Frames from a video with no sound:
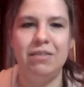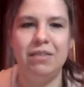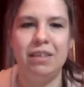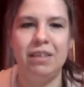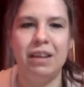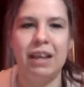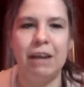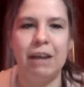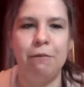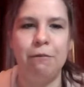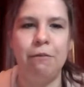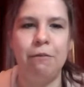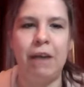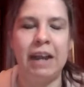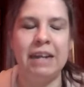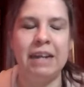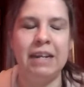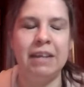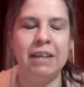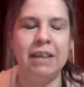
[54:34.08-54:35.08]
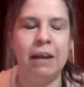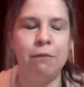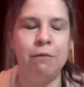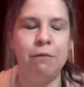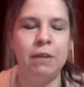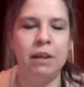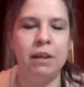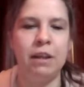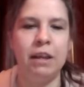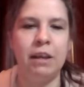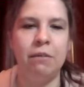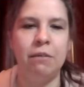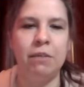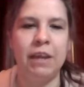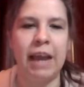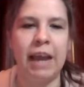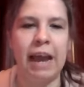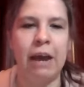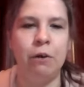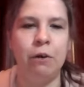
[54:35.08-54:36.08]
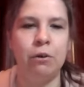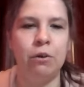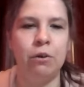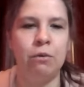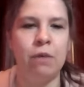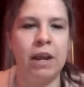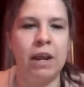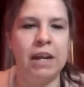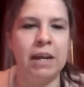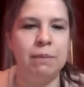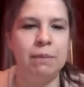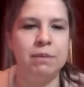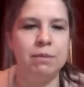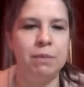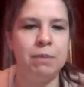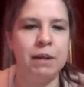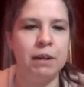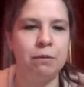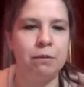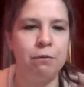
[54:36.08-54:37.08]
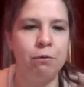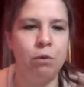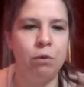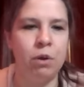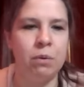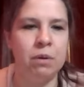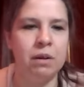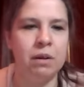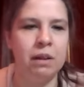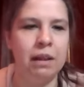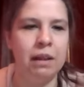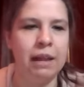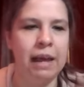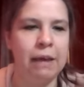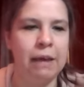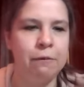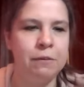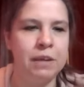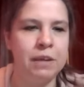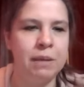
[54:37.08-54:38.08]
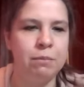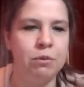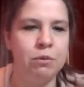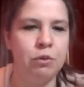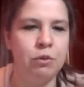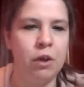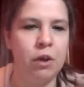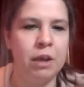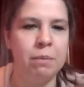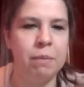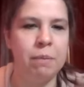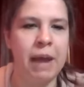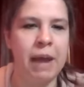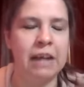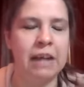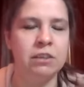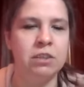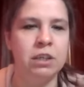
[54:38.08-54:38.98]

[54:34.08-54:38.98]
Again, finding that feeling of the outer right hip spinning forward, left hip drawing back.